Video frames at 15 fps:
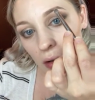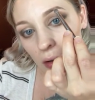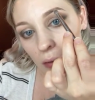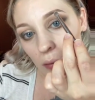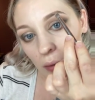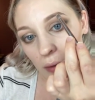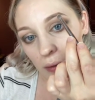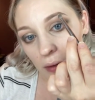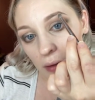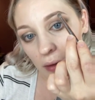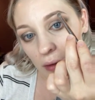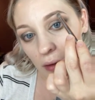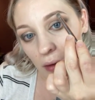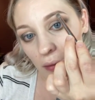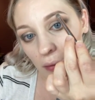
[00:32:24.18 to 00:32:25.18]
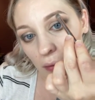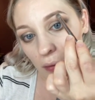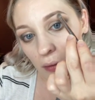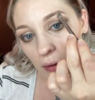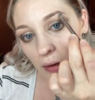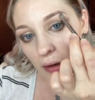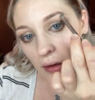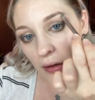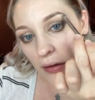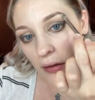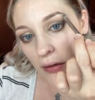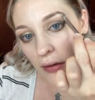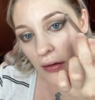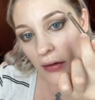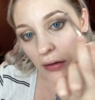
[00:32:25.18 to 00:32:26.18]
We're going to stick that right
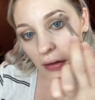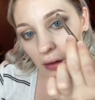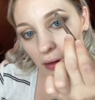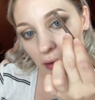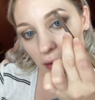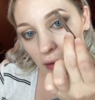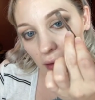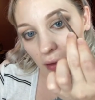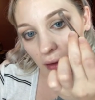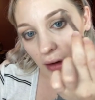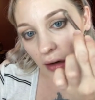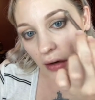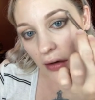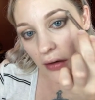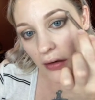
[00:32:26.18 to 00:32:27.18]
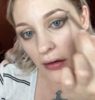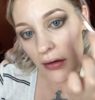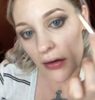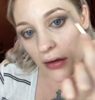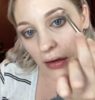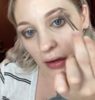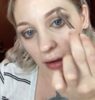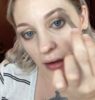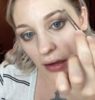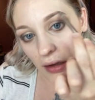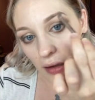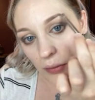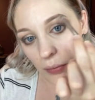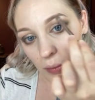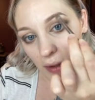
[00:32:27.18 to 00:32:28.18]
there. And
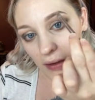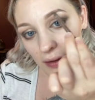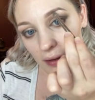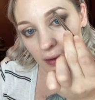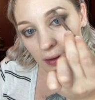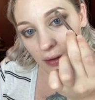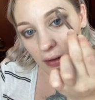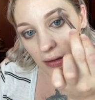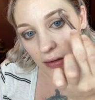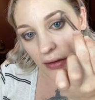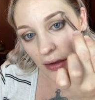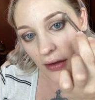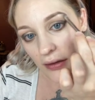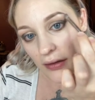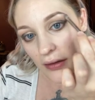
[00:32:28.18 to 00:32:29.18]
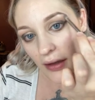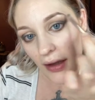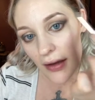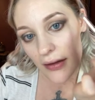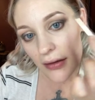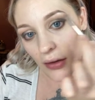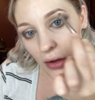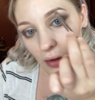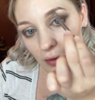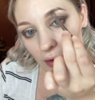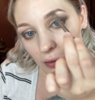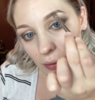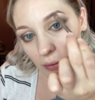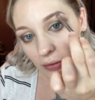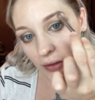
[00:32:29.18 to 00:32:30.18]
it basically just has all
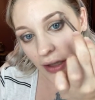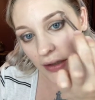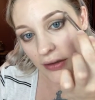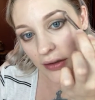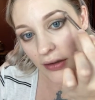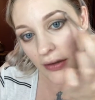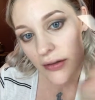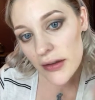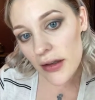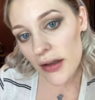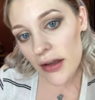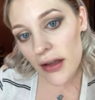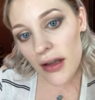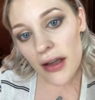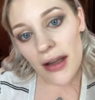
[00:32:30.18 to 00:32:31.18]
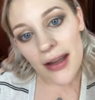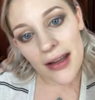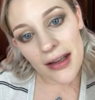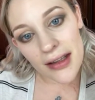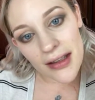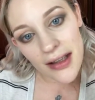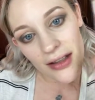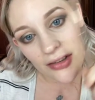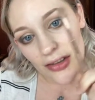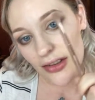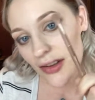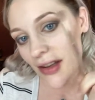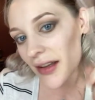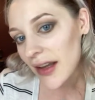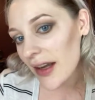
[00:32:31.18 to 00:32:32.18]
these reflectors and it catches
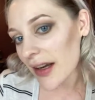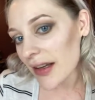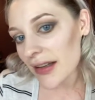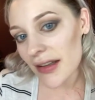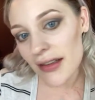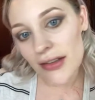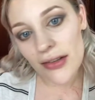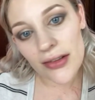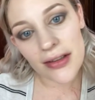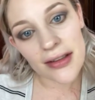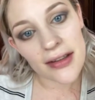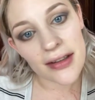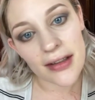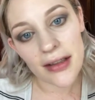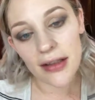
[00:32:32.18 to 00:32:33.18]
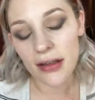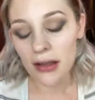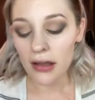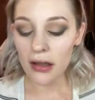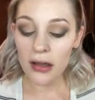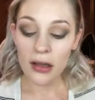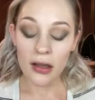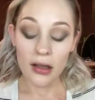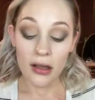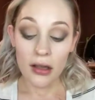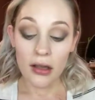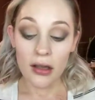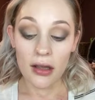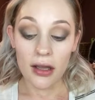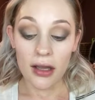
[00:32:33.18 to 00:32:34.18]
the light that you can see.
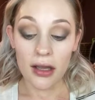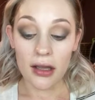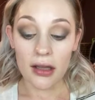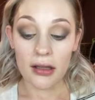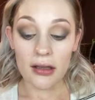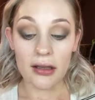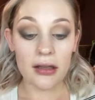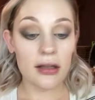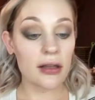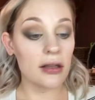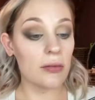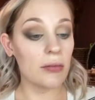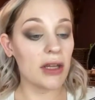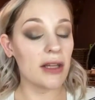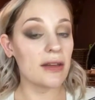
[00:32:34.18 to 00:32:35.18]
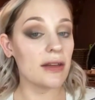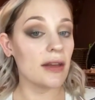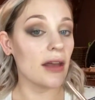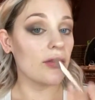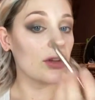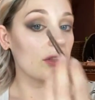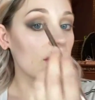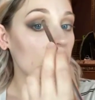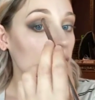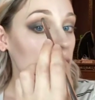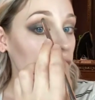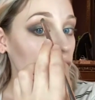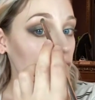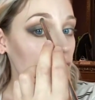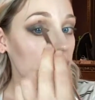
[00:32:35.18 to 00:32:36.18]
And it makes everything
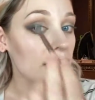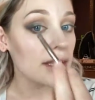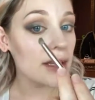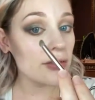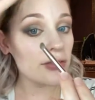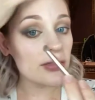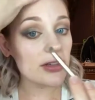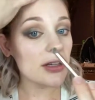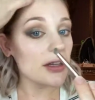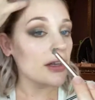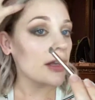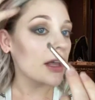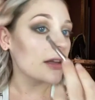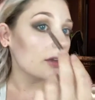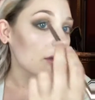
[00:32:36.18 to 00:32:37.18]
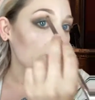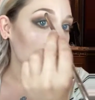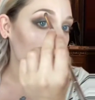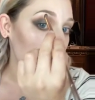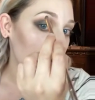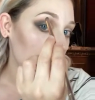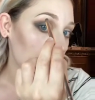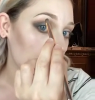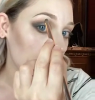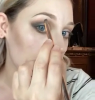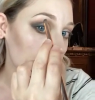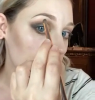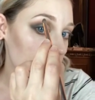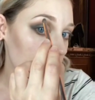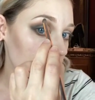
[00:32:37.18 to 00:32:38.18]
just lift and look a lot
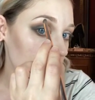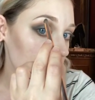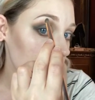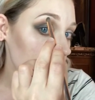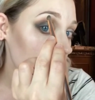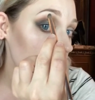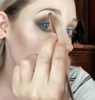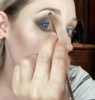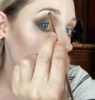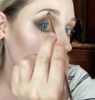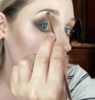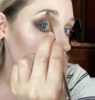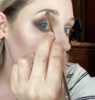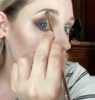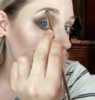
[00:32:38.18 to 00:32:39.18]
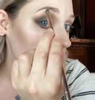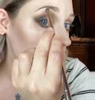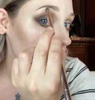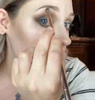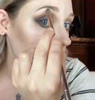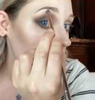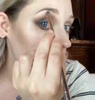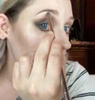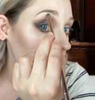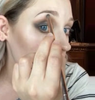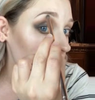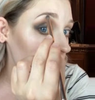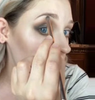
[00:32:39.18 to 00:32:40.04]
brighter. So it goes from dull